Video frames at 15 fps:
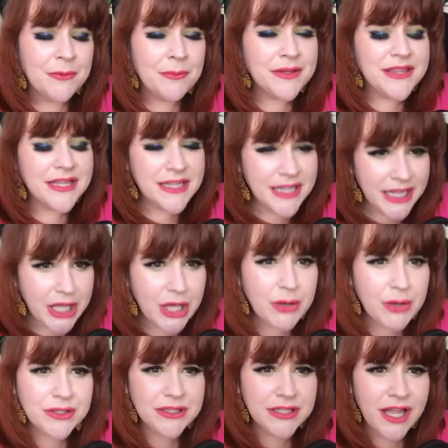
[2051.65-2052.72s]
But then they
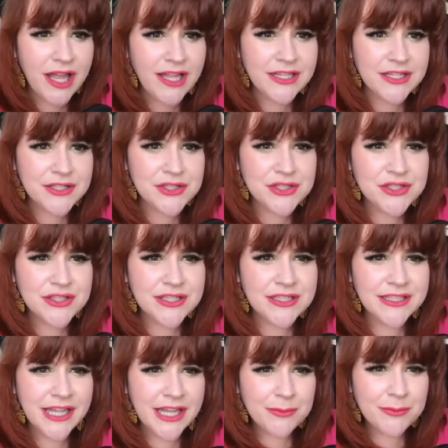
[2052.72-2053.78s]
go to lunch,
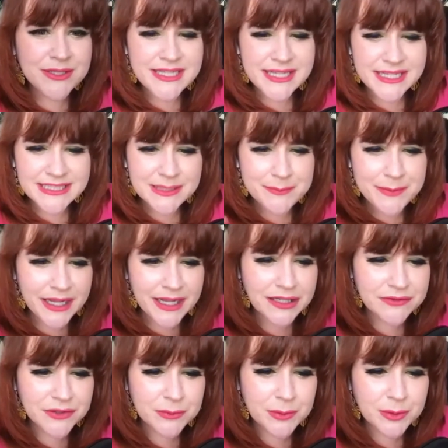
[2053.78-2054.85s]
and Cameron takes a bite
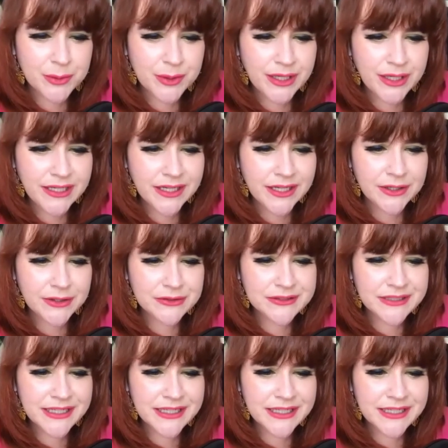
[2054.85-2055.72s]
of her burrito,